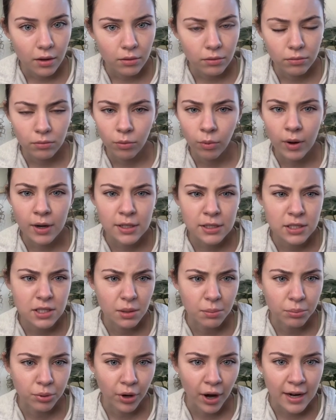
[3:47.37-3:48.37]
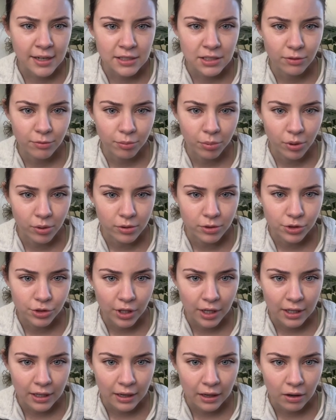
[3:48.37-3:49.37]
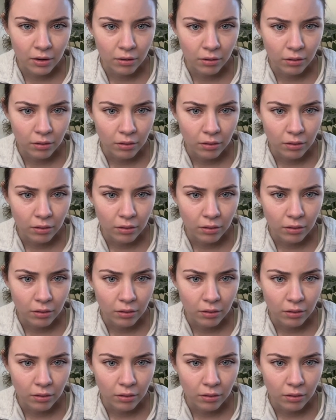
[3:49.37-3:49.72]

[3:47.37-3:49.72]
What is the price of Pulse right now?